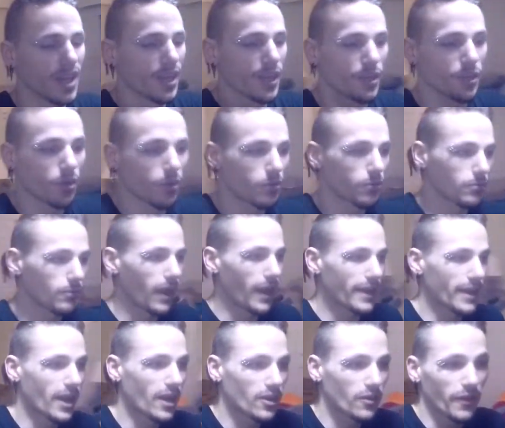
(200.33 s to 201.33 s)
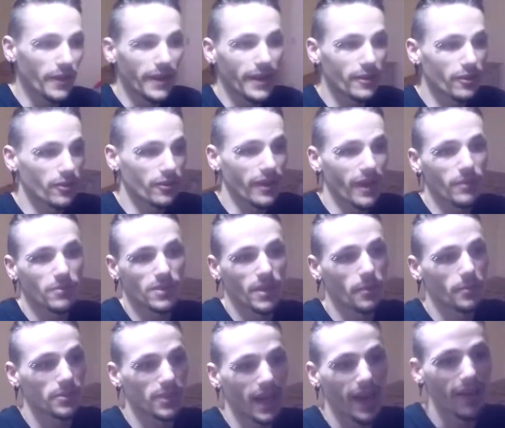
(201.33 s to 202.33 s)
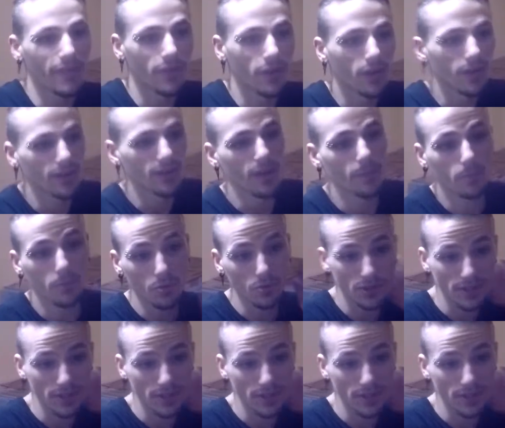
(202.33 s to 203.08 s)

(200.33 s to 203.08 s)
I was able to have an upload